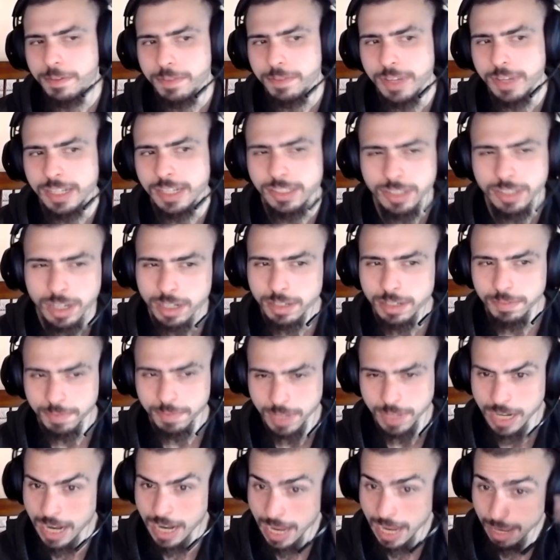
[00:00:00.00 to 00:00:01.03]
It's not
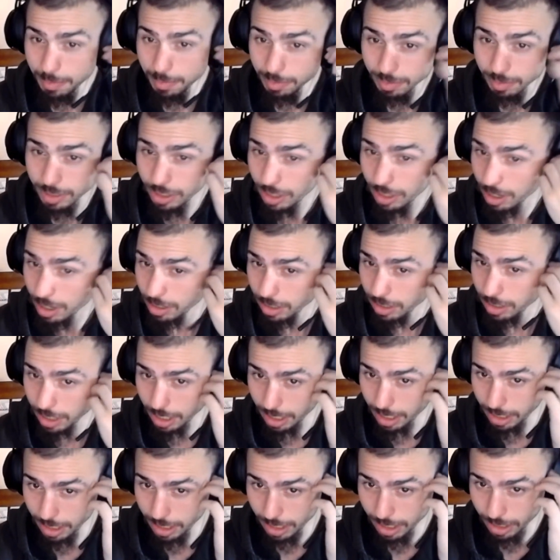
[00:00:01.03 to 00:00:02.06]
gonna happen with Star
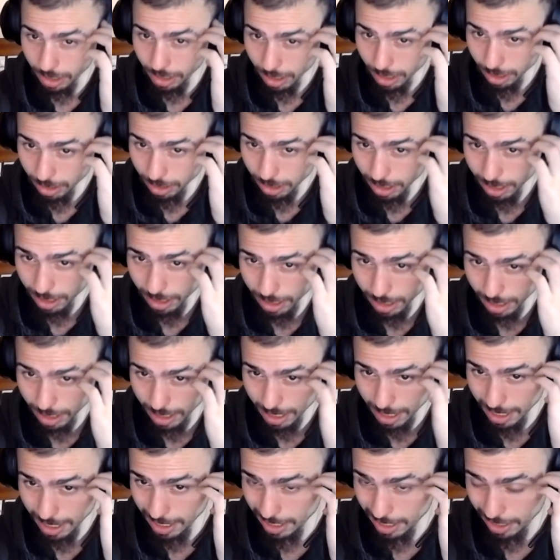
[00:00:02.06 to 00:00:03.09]
Citizen. Star Citizen
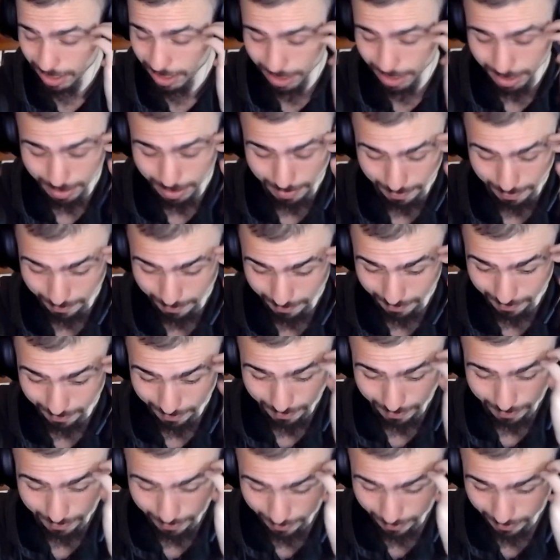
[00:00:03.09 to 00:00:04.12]
is
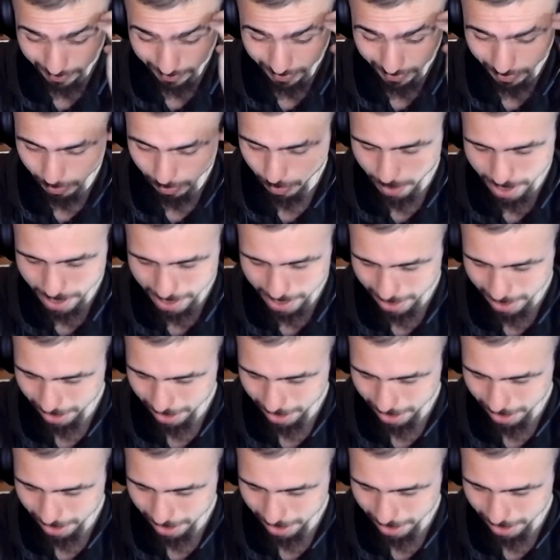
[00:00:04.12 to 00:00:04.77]
way